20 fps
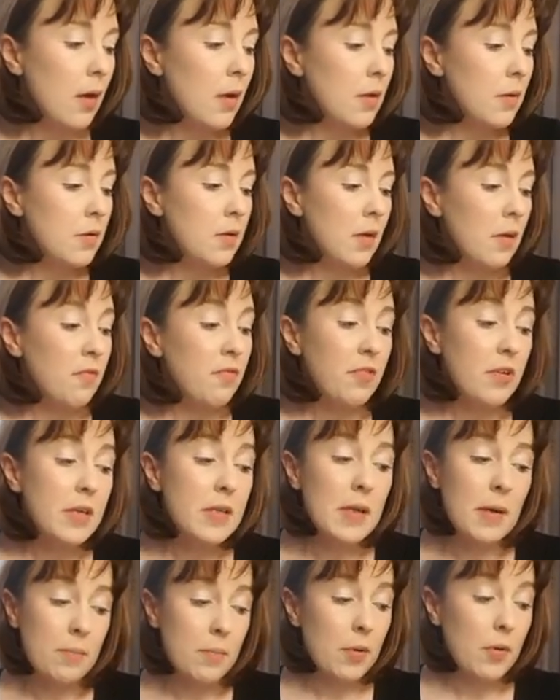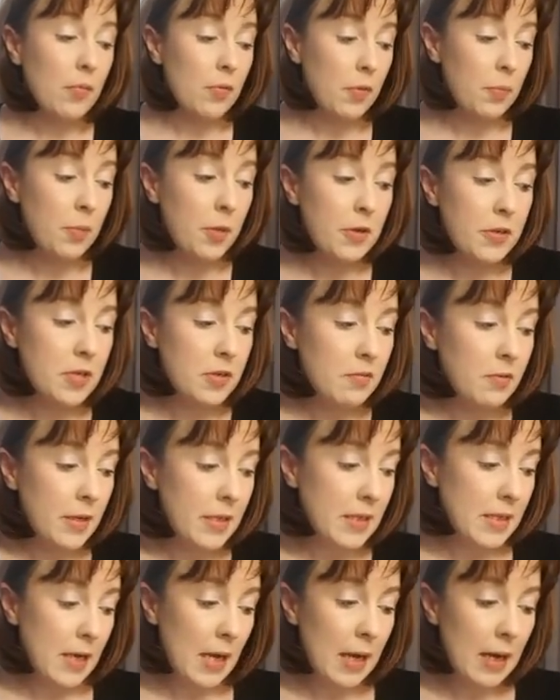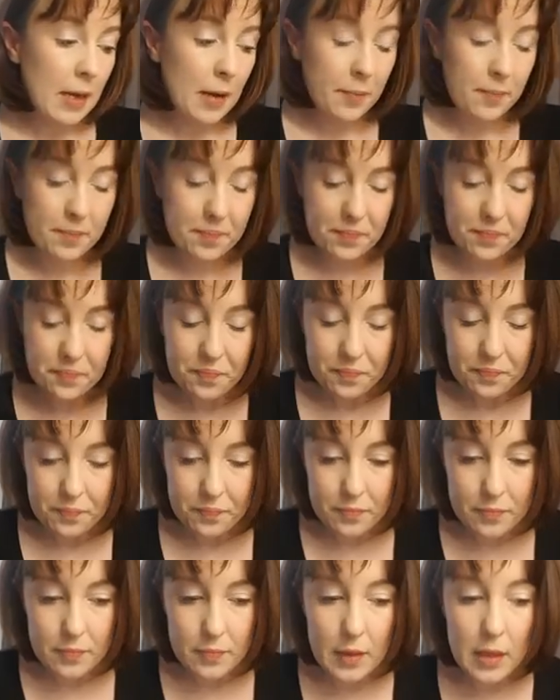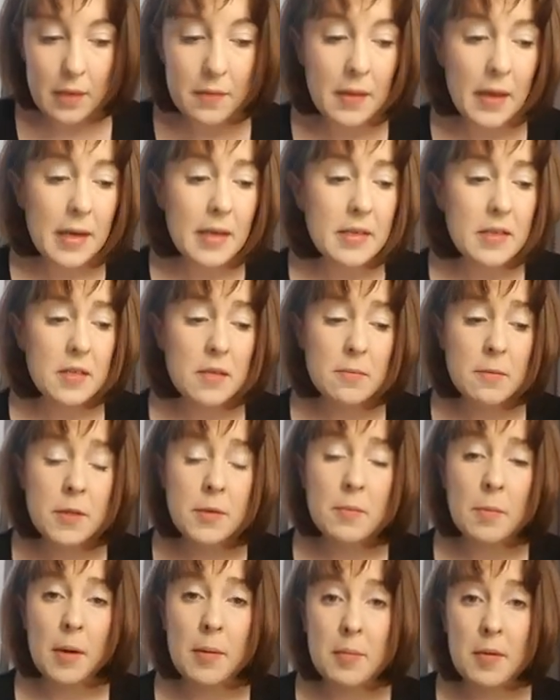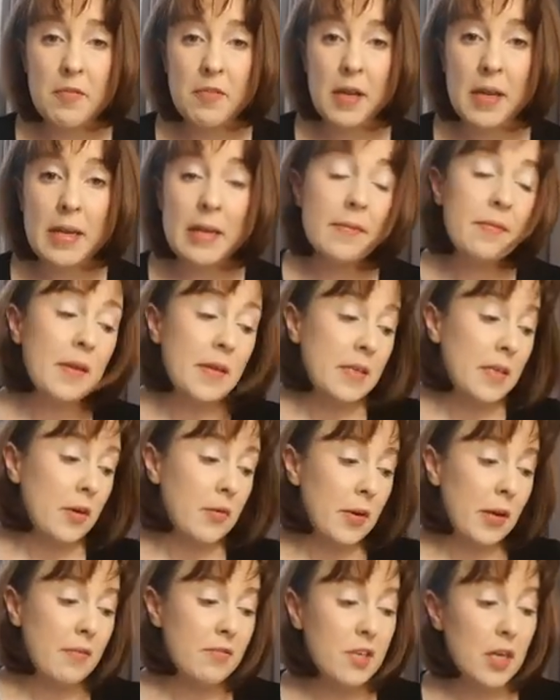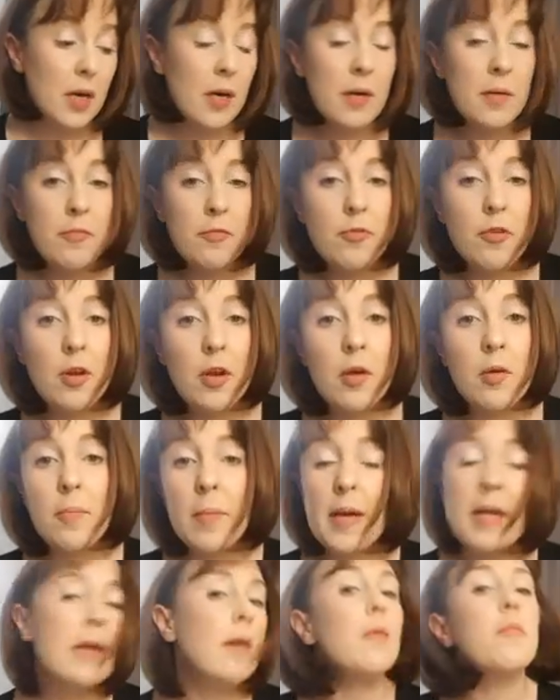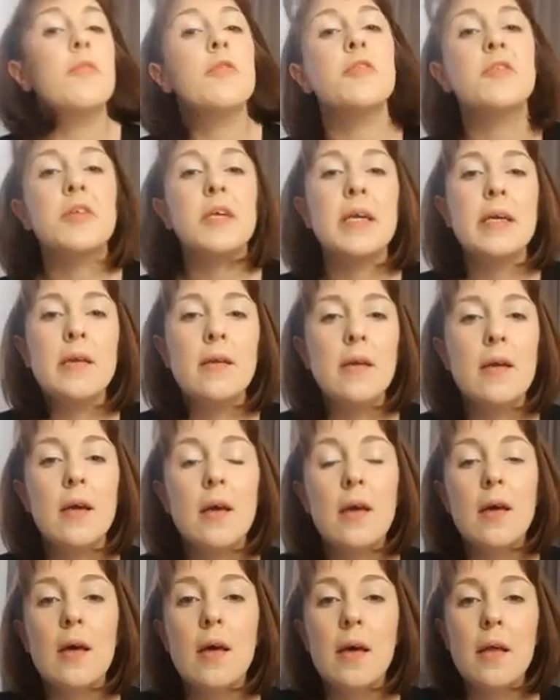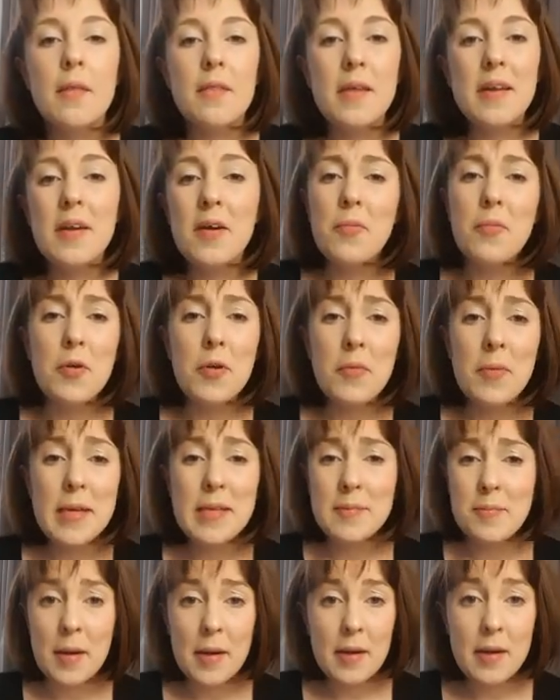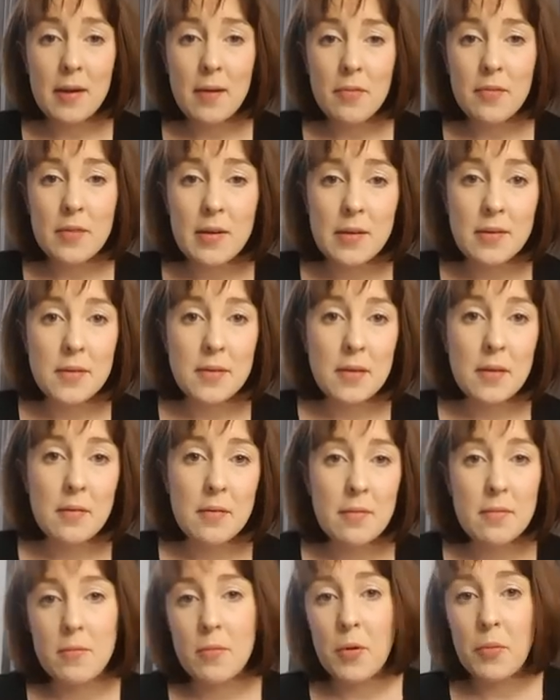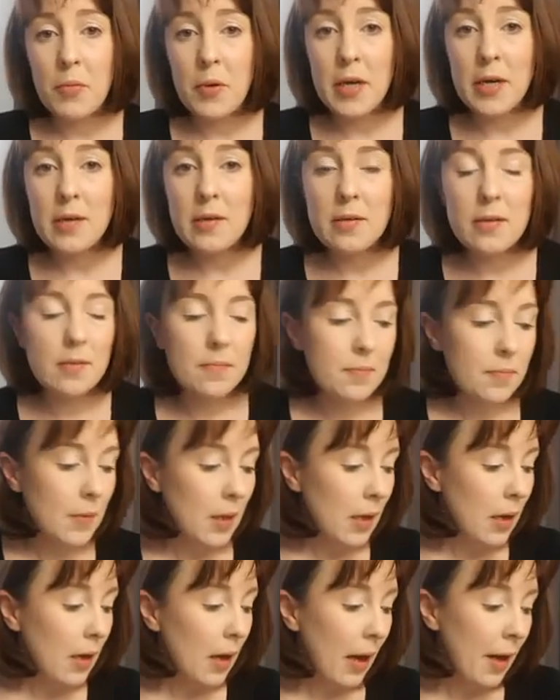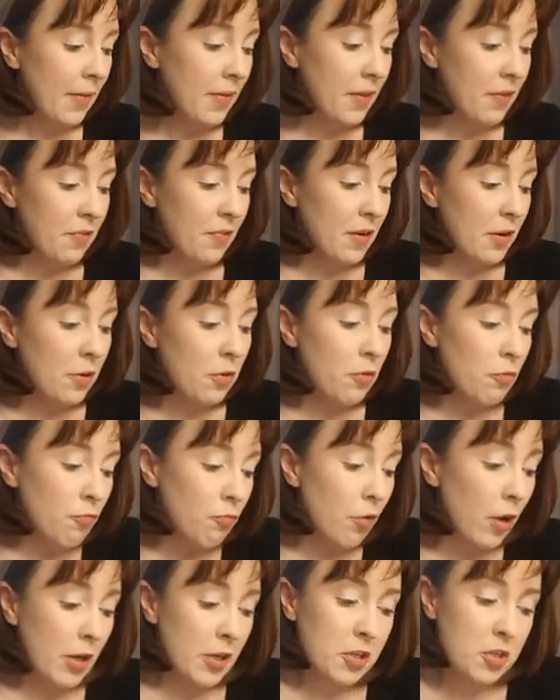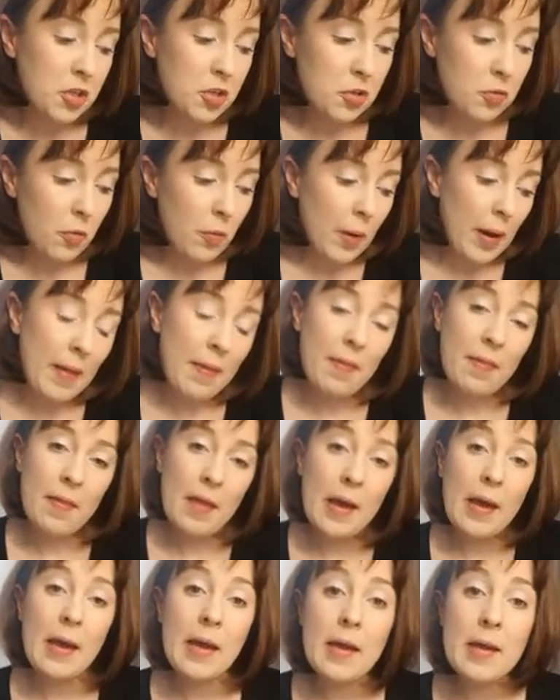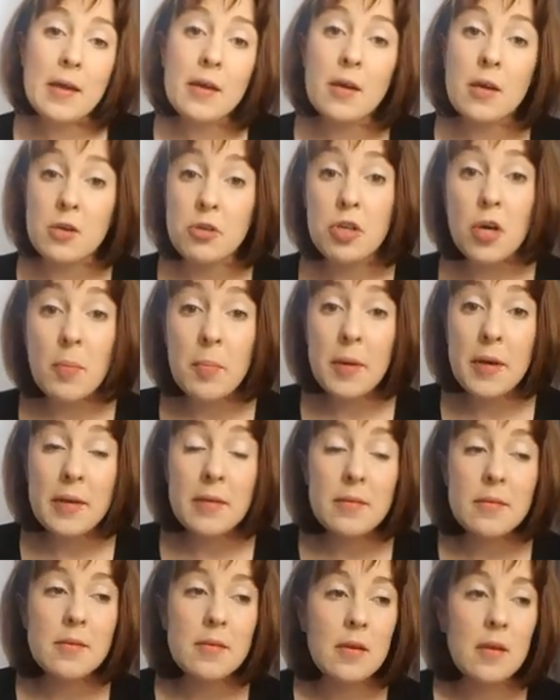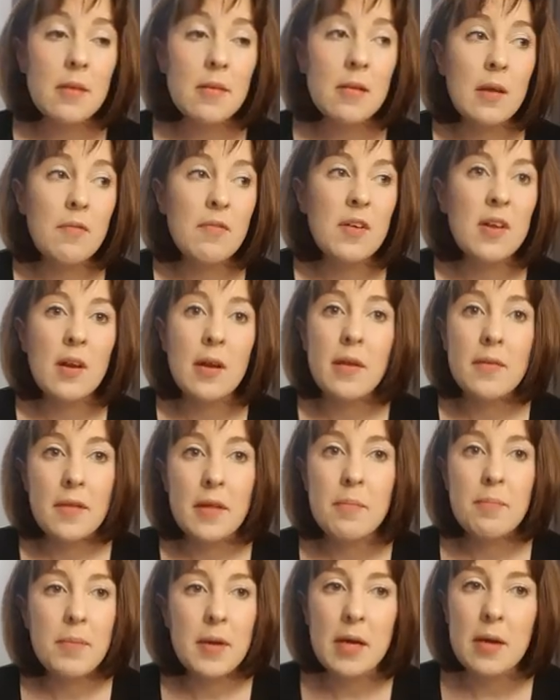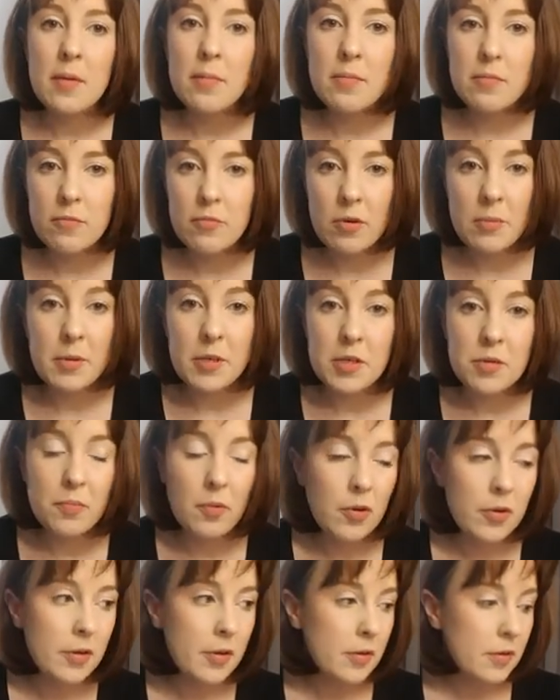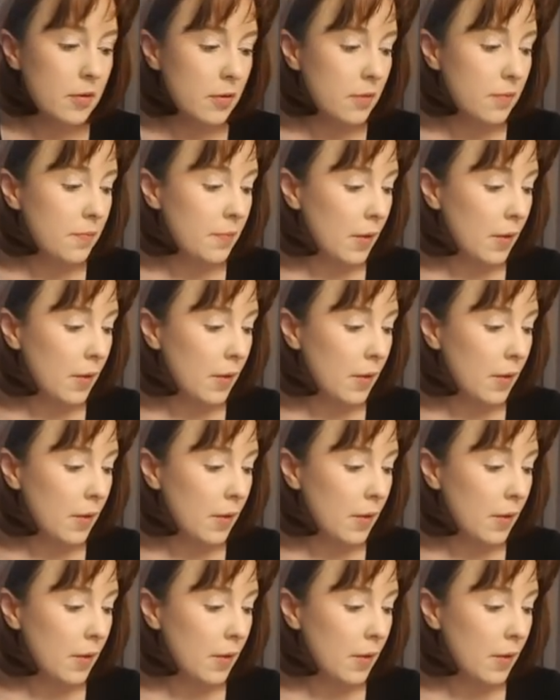So for example, the beauty retailer, their customers might be feeling they don't have time for a long makeup routine. They don't want to waste money on things that won't work. And they feel rushed when they go shopping, so feel like they pick up rubbish products.